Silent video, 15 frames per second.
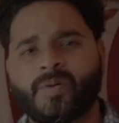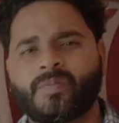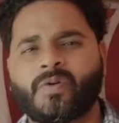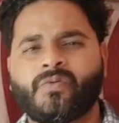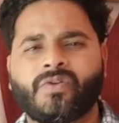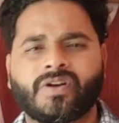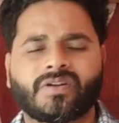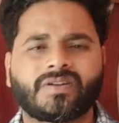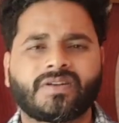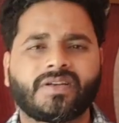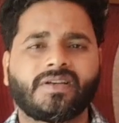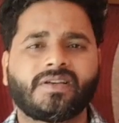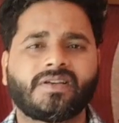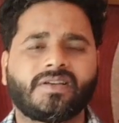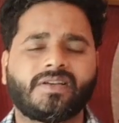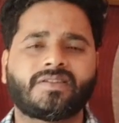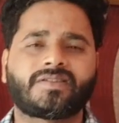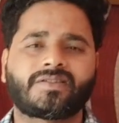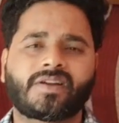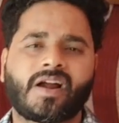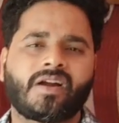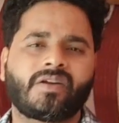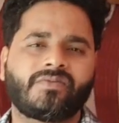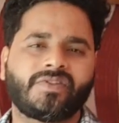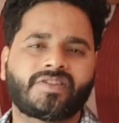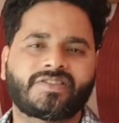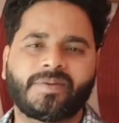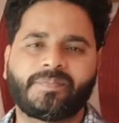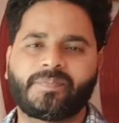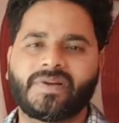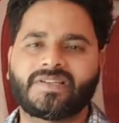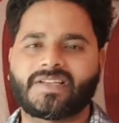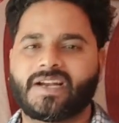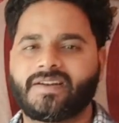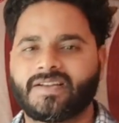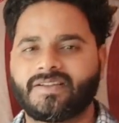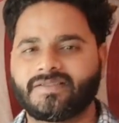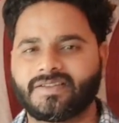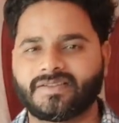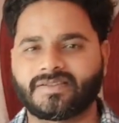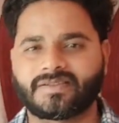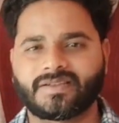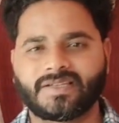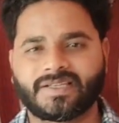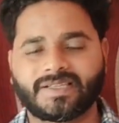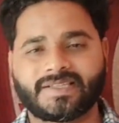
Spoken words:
Tip number 1. Start with simple sentences.